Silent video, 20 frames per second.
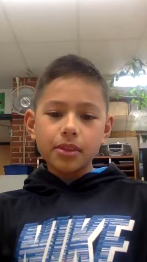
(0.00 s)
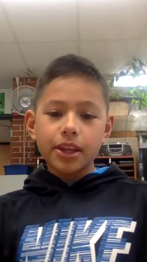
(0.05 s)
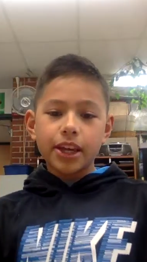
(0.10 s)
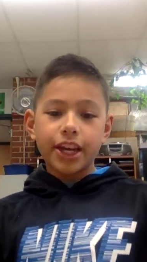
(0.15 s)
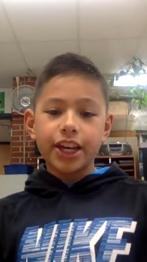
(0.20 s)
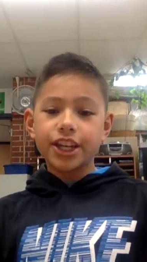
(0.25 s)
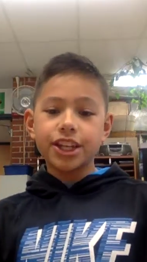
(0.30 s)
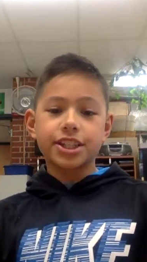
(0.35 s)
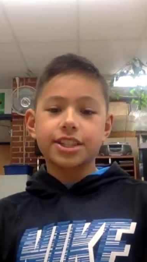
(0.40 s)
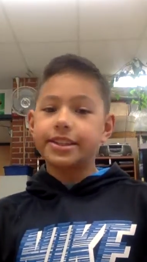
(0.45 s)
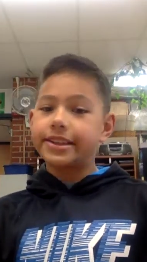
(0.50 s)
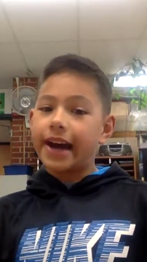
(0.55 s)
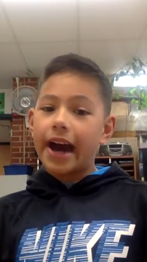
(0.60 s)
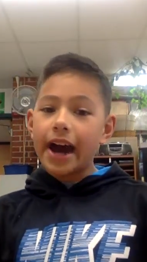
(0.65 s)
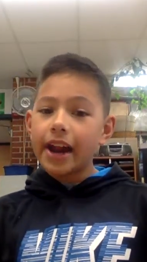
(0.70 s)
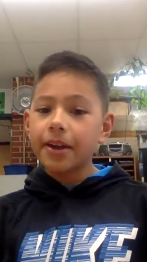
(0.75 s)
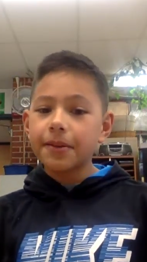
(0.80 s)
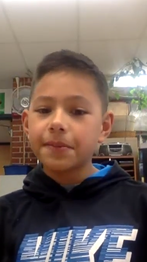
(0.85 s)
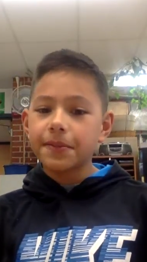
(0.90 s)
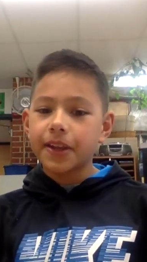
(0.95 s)
he just
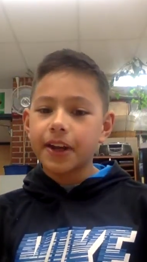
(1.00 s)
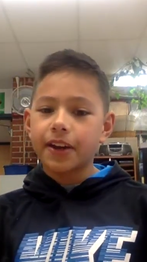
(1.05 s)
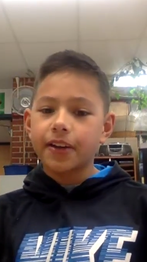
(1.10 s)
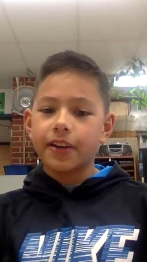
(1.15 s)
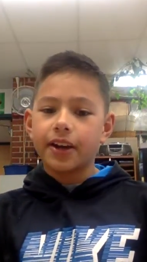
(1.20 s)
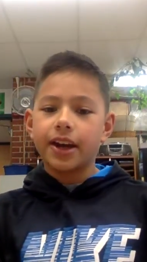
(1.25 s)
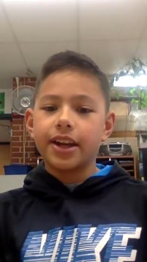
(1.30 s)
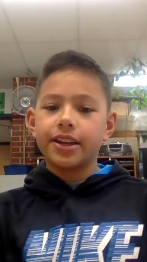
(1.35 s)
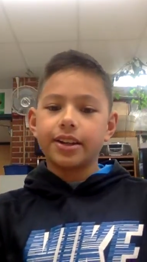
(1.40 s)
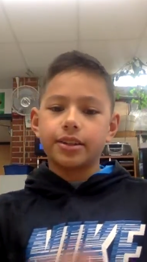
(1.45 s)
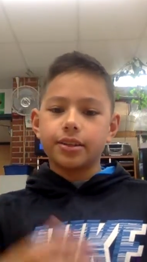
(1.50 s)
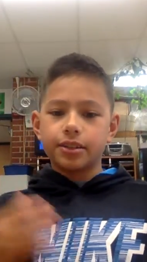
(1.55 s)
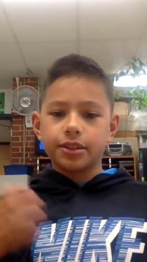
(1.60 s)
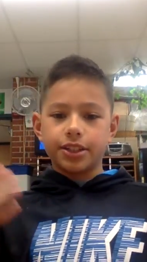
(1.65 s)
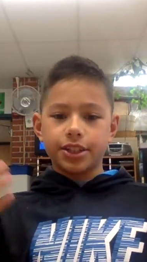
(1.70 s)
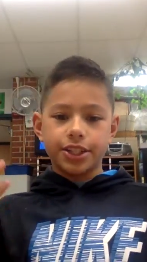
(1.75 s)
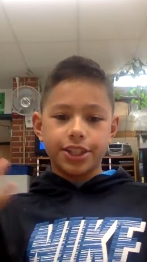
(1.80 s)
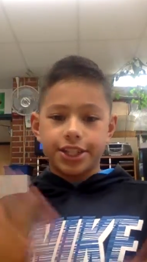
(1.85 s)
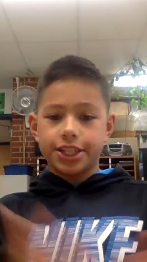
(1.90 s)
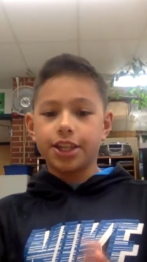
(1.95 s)
got up there and
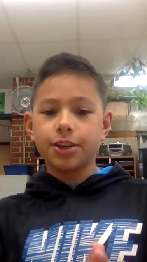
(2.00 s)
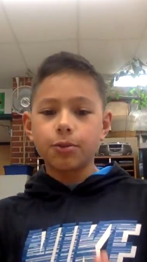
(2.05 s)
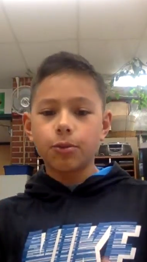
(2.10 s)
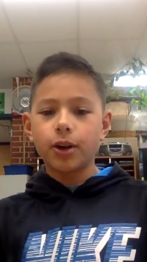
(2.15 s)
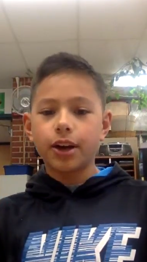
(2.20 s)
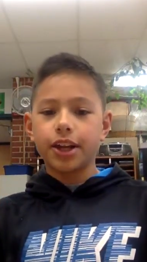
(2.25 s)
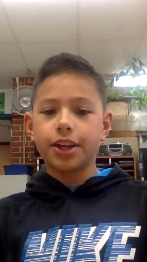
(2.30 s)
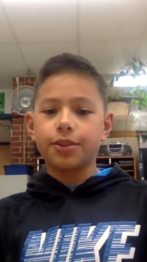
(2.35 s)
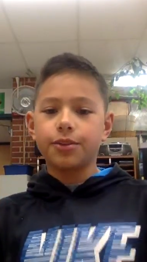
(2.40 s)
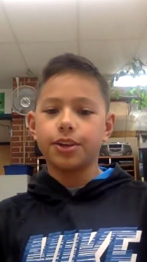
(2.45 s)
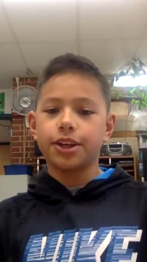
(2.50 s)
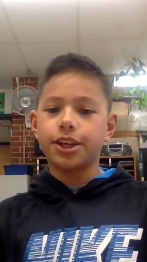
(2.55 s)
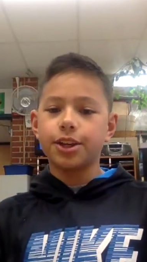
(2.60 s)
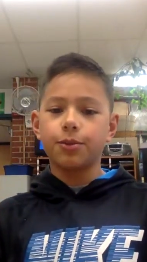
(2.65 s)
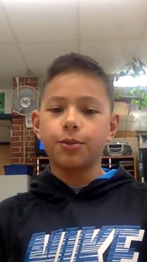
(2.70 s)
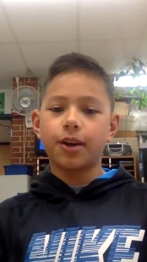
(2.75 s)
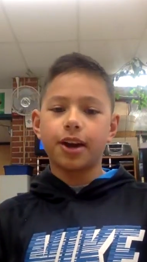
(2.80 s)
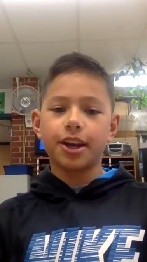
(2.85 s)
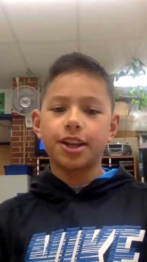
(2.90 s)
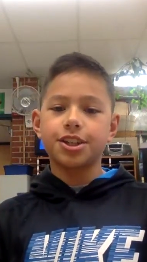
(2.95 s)
did what he, he
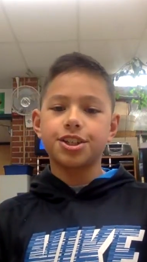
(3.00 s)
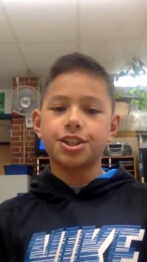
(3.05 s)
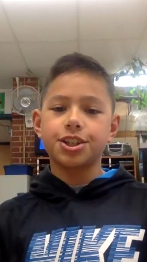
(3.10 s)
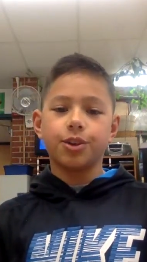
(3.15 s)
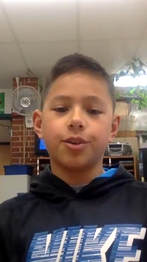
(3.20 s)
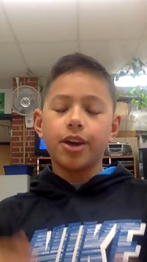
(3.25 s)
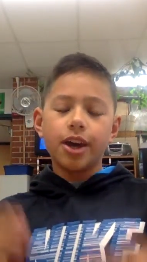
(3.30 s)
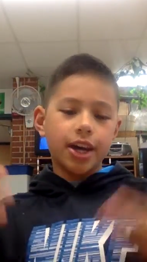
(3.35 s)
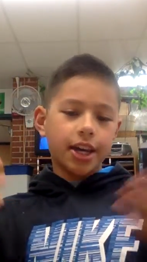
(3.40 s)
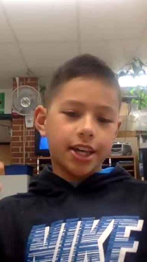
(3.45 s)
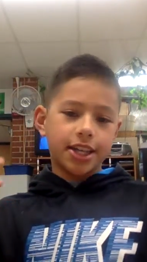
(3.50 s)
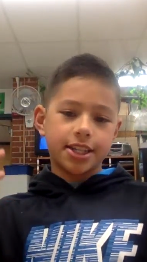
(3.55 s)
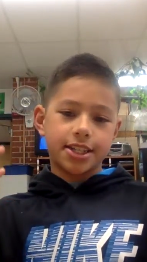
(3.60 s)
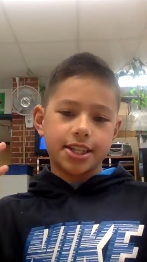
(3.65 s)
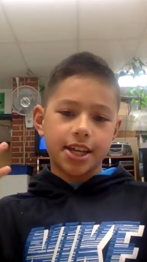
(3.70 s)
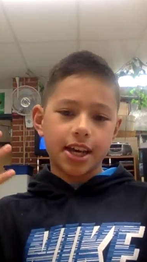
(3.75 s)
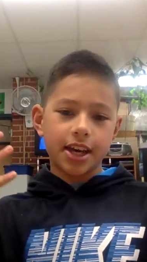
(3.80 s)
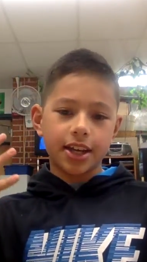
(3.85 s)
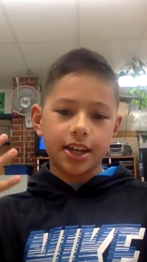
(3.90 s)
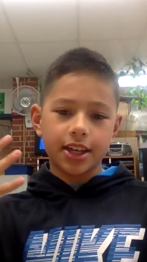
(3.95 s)
wanted to do. He
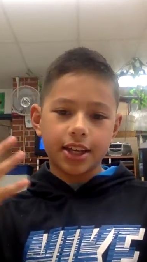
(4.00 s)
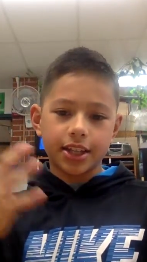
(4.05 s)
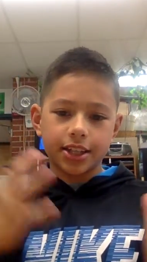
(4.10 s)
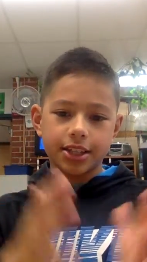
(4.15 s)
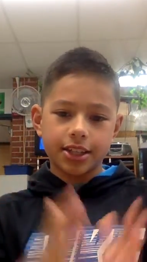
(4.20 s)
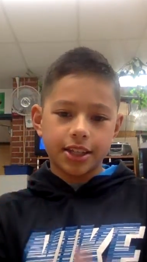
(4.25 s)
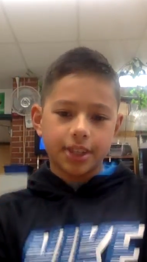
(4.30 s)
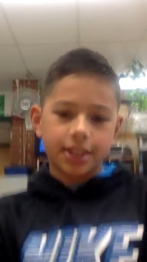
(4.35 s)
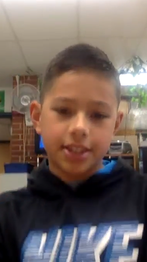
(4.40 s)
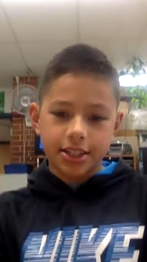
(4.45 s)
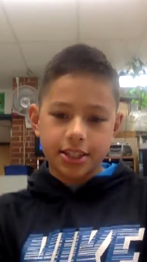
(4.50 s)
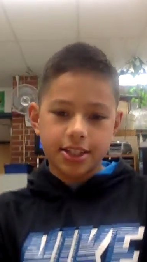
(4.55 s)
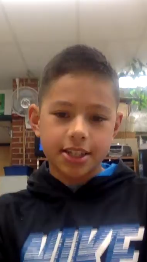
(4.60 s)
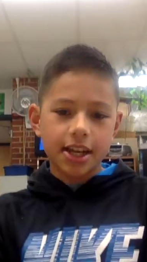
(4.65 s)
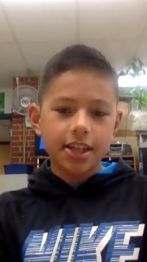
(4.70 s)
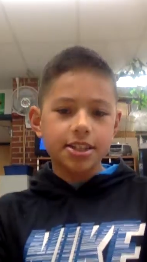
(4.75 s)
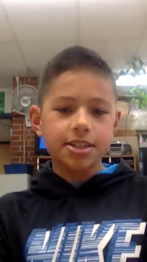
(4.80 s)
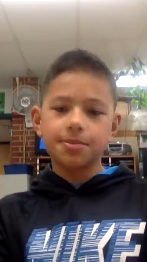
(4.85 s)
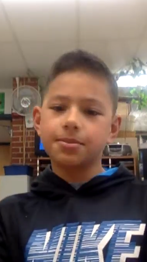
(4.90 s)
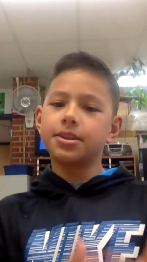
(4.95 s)
said he's, he
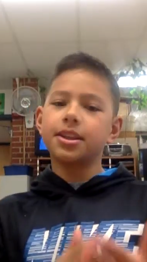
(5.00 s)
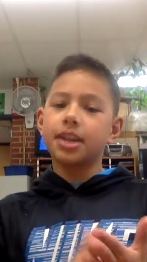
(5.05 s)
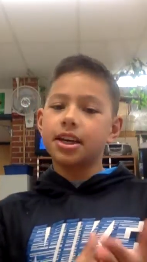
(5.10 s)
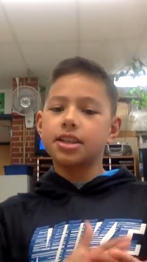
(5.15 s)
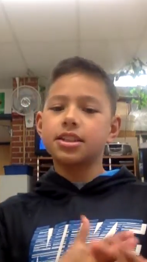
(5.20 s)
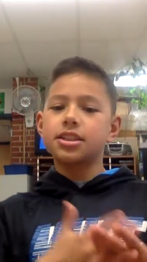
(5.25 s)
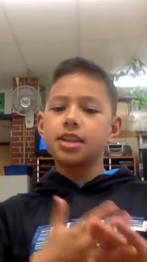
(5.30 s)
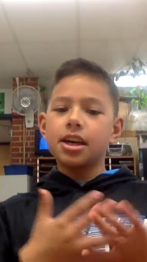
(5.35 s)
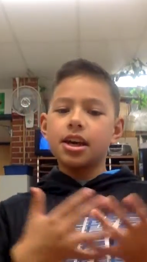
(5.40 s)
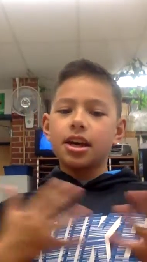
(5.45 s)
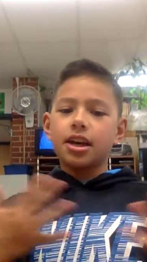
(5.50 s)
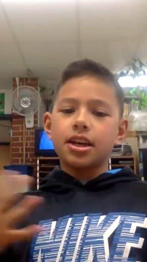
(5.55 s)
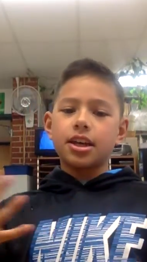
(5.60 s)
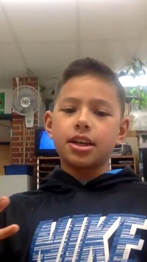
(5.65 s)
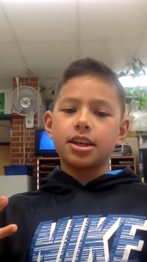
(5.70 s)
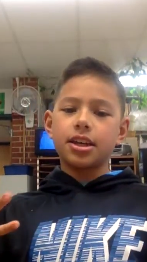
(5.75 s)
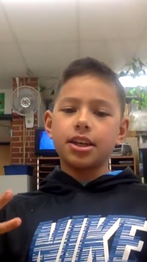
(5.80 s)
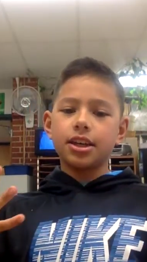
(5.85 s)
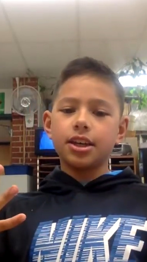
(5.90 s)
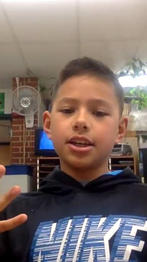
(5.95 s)
said some things.
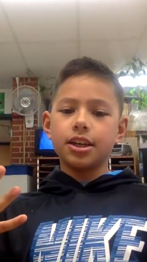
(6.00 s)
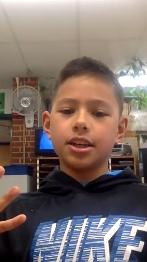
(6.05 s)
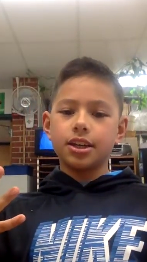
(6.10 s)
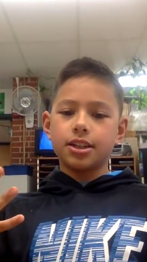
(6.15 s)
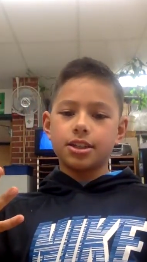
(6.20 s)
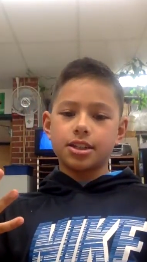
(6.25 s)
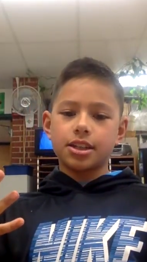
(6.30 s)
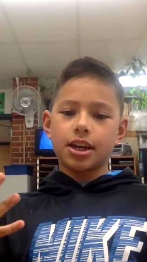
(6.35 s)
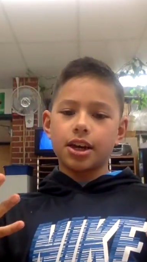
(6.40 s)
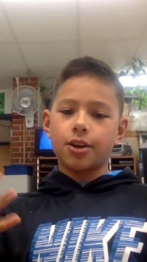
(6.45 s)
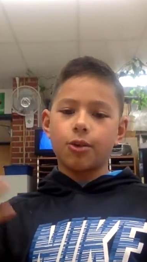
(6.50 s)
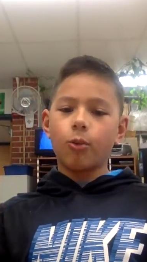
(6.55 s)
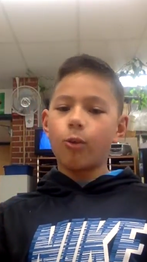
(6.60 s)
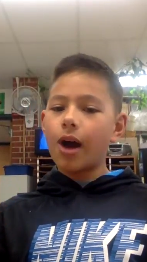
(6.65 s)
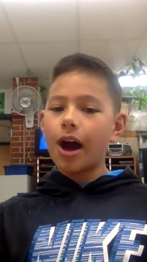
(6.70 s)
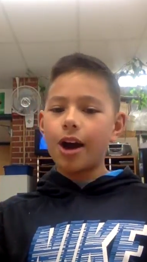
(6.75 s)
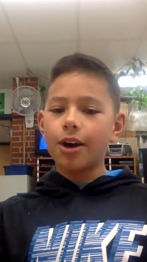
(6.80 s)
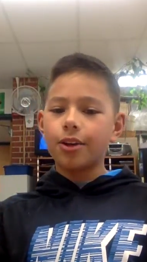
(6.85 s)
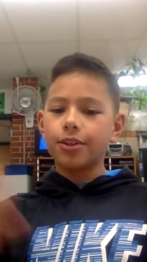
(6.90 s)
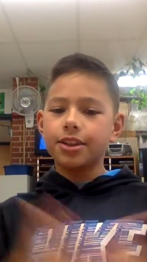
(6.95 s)
He, he's like,
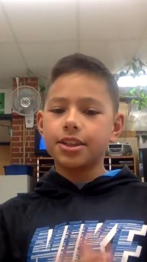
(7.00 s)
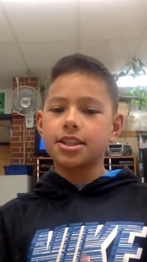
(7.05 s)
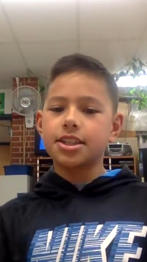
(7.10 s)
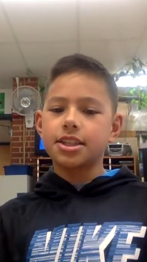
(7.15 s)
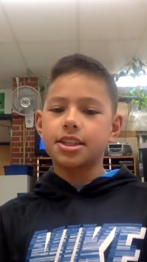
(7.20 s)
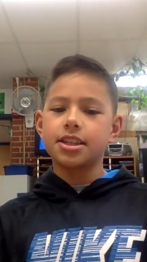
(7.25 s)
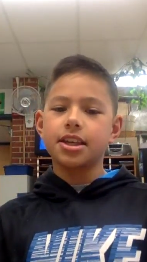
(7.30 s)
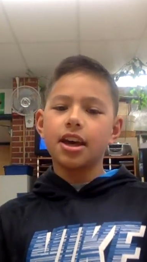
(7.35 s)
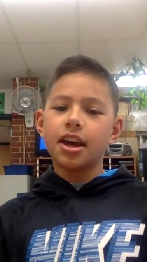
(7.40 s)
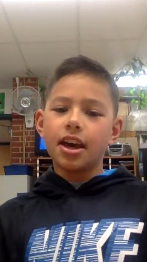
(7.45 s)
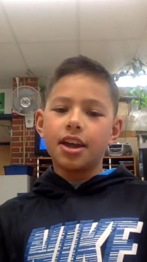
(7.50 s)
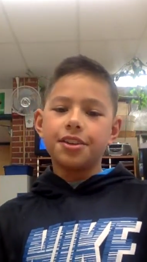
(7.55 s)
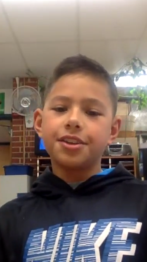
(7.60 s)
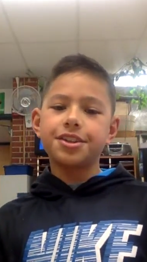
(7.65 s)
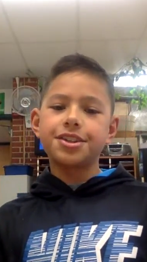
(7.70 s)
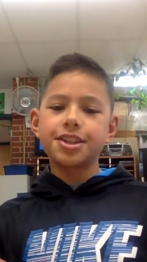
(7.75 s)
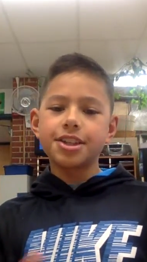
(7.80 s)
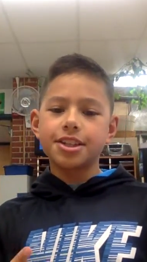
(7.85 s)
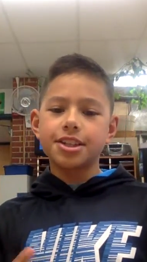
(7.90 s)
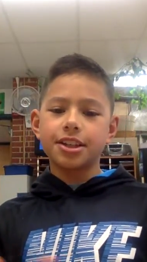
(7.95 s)
wow, this is
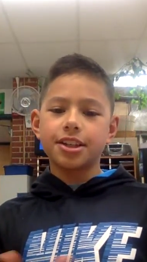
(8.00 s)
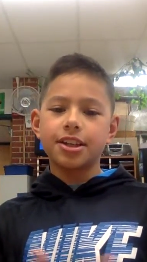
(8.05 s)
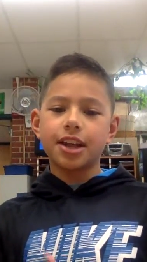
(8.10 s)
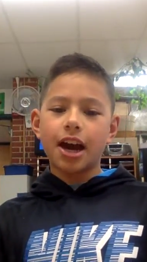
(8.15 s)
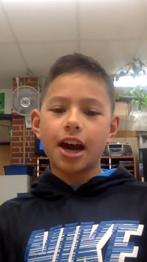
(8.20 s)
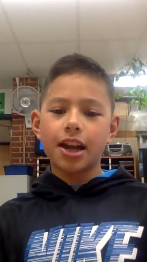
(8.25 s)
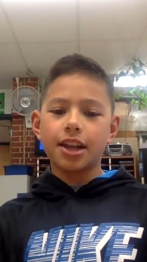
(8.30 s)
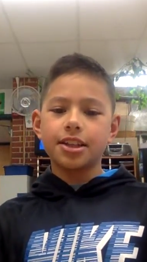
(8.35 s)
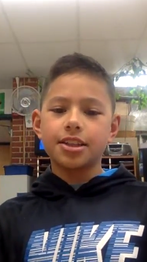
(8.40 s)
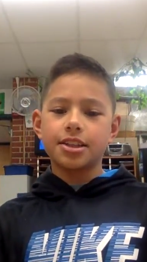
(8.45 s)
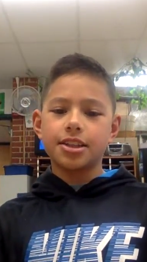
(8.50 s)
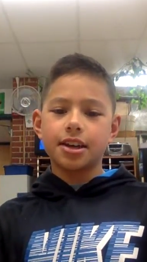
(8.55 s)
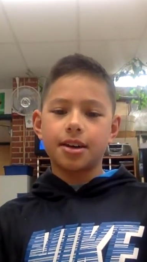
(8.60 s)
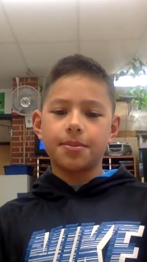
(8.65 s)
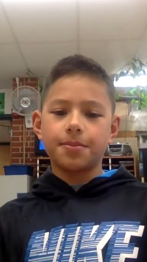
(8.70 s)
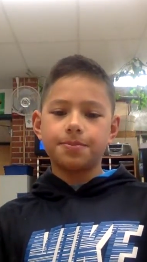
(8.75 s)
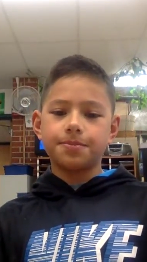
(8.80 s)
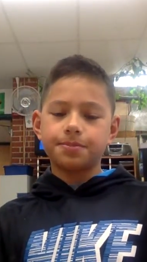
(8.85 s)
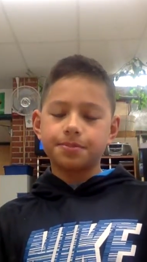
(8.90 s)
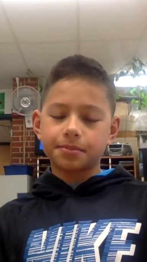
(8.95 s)
this is not as um